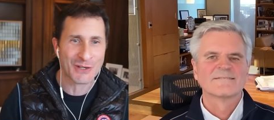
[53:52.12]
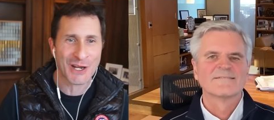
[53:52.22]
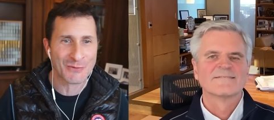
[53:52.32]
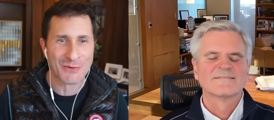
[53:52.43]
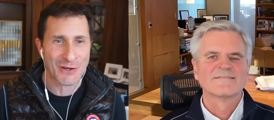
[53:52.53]

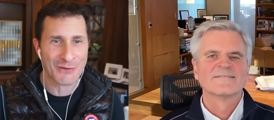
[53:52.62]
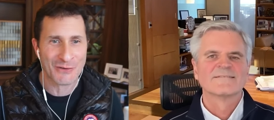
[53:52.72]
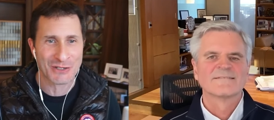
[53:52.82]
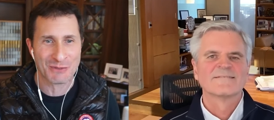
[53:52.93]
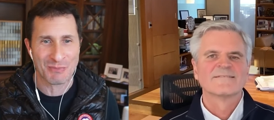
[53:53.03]
Speaker 1: engage with there.
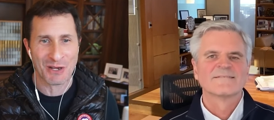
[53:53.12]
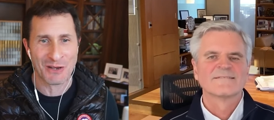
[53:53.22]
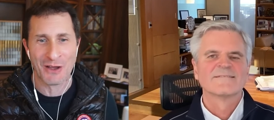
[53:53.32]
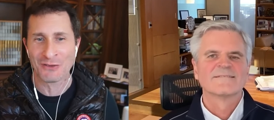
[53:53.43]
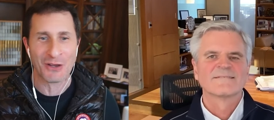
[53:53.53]
This has
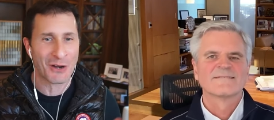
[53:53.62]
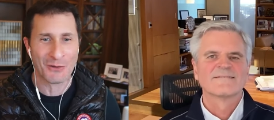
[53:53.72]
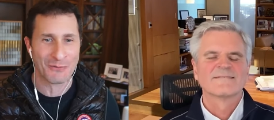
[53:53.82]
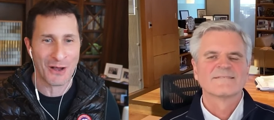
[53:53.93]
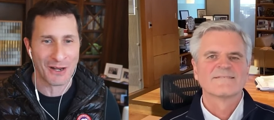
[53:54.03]
been a ton
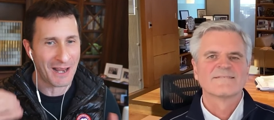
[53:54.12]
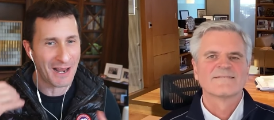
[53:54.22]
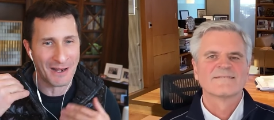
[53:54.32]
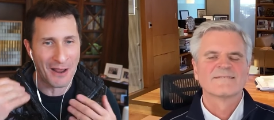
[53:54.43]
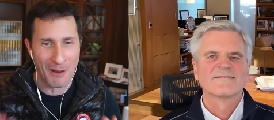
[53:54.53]
of fun,
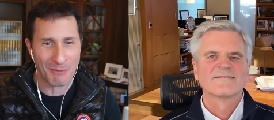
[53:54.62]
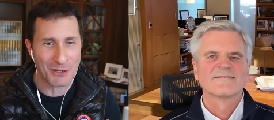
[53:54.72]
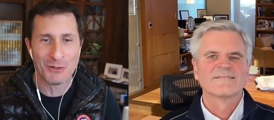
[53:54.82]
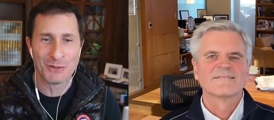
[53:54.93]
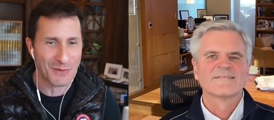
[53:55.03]
and I'm a
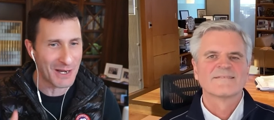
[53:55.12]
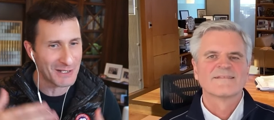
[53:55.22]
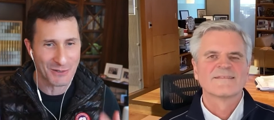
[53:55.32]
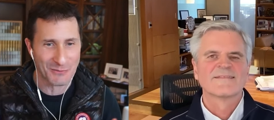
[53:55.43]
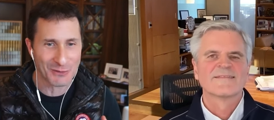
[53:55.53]
huge fan,
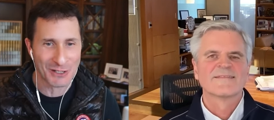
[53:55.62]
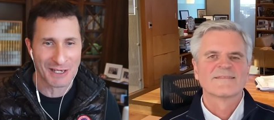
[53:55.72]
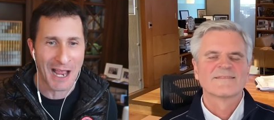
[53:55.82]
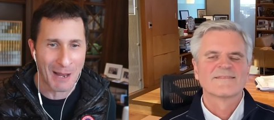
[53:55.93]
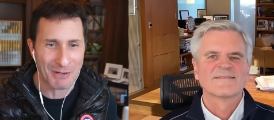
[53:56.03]
so I'm really
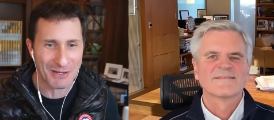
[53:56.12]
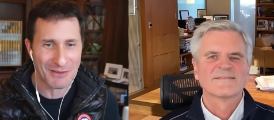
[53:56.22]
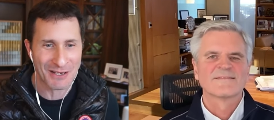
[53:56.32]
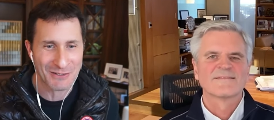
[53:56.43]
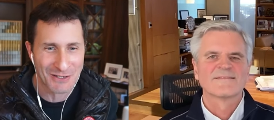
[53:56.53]
happy
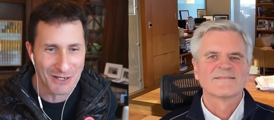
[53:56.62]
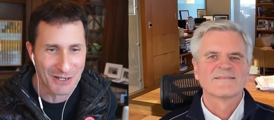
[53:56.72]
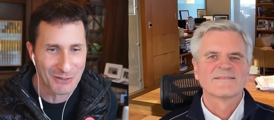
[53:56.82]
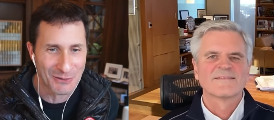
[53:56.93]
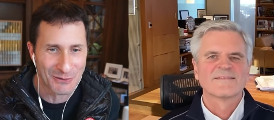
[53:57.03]
that uh,
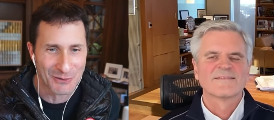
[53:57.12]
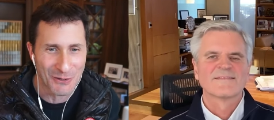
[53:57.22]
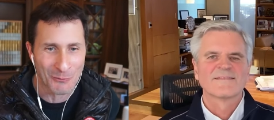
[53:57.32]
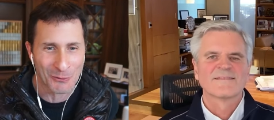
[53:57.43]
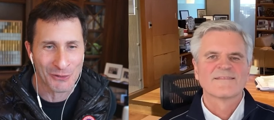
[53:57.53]
you're
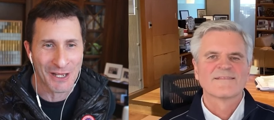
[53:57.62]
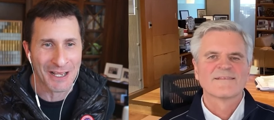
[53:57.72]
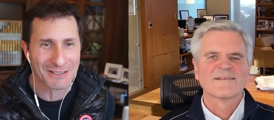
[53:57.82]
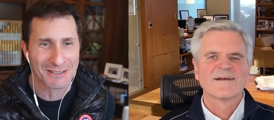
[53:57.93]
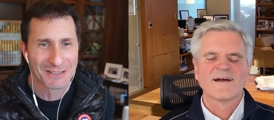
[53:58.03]
on World of
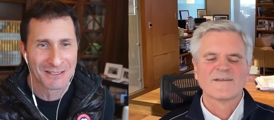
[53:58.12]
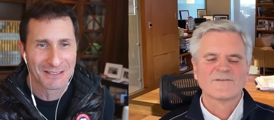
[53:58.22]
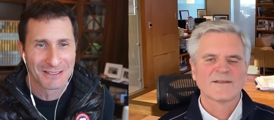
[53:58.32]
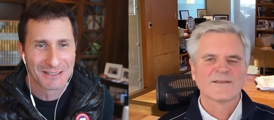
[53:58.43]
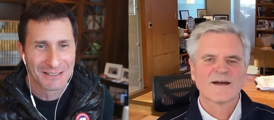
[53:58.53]
DaaS.
Speaker 2: I
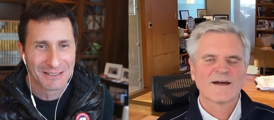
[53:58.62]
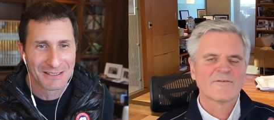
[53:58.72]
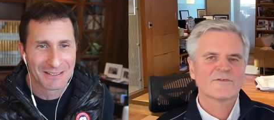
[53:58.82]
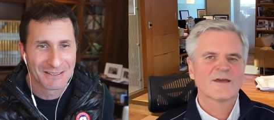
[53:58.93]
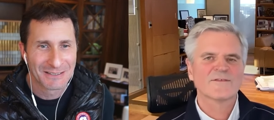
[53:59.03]
enjoyed the
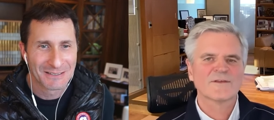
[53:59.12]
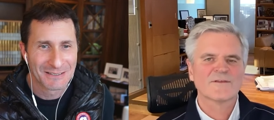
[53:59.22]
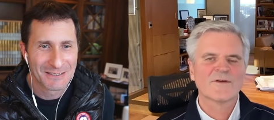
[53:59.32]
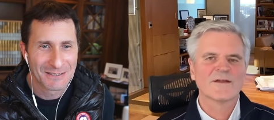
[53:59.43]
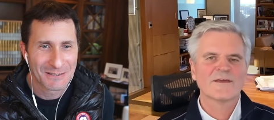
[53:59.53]
conversation.
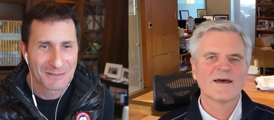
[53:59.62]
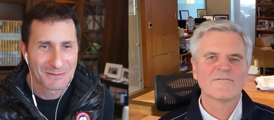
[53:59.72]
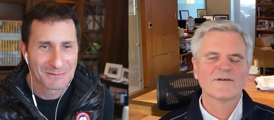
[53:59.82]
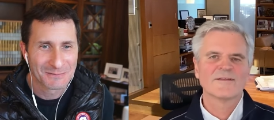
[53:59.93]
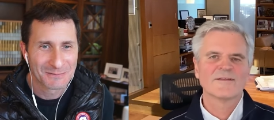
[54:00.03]
It's great to have
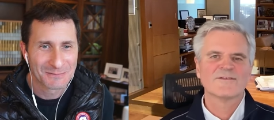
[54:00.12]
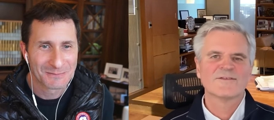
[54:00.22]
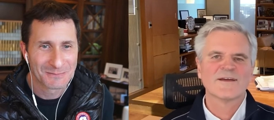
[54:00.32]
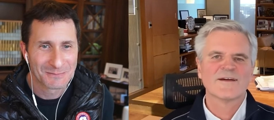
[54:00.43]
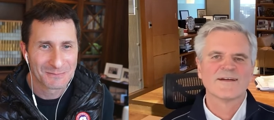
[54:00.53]
you in the
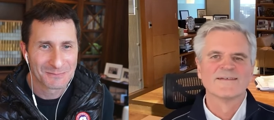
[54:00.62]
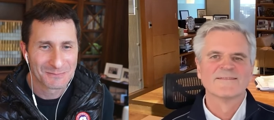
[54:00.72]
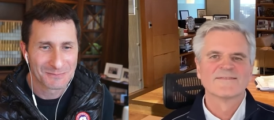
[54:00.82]
DC area.